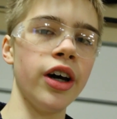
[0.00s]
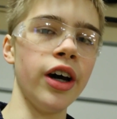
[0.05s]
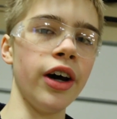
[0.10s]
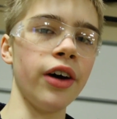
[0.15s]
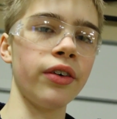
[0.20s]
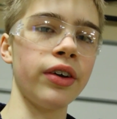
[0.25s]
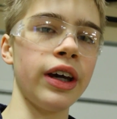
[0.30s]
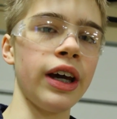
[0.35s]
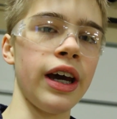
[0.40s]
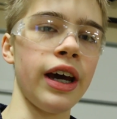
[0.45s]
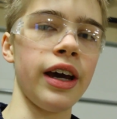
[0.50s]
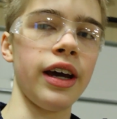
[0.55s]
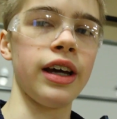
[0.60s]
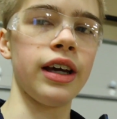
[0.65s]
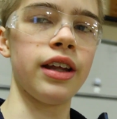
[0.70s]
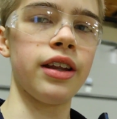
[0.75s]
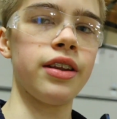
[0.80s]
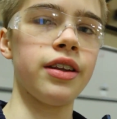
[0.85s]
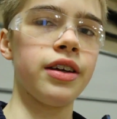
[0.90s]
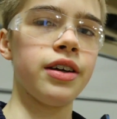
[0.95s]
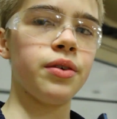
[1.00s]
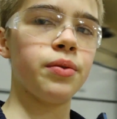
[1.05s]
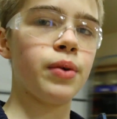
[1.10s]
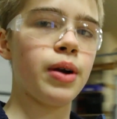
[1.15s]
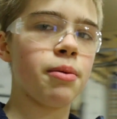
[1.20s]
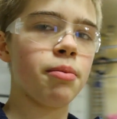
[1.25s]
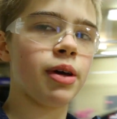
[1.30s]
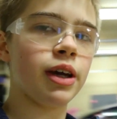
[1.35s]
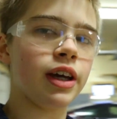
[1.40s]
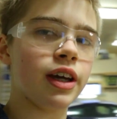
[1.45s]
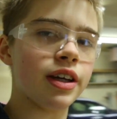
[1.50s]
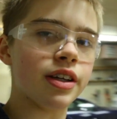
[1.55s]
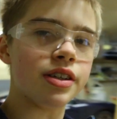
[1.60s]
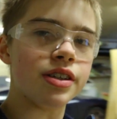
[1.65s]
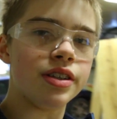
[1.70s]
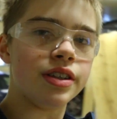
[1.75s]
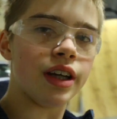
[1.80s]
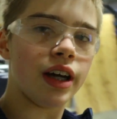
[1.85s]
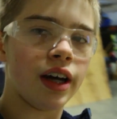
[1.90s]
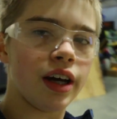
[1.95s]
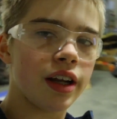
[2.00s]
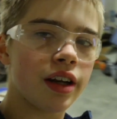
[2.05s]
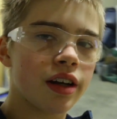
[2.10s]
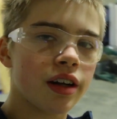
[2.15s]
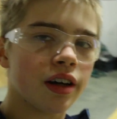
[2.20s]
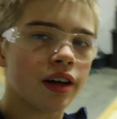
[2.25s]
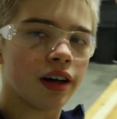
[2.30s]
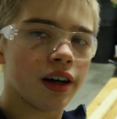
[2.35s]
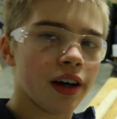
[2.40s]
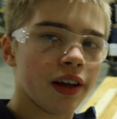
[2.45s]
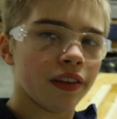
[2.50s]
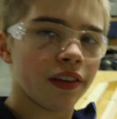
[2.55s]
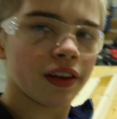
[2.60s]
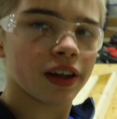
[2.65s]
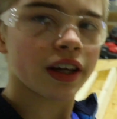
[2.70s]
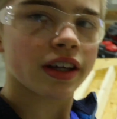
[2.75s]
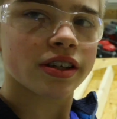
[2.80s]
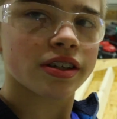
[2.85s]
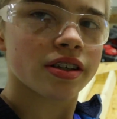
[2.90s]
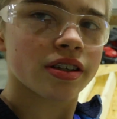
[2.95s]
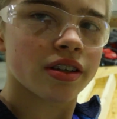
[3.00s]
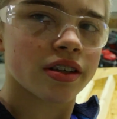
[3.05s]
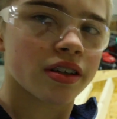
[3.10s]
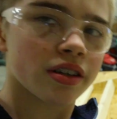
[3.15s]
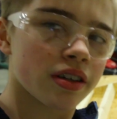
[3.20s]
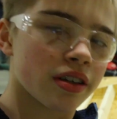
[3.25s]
Okay, the ribbing is done on this.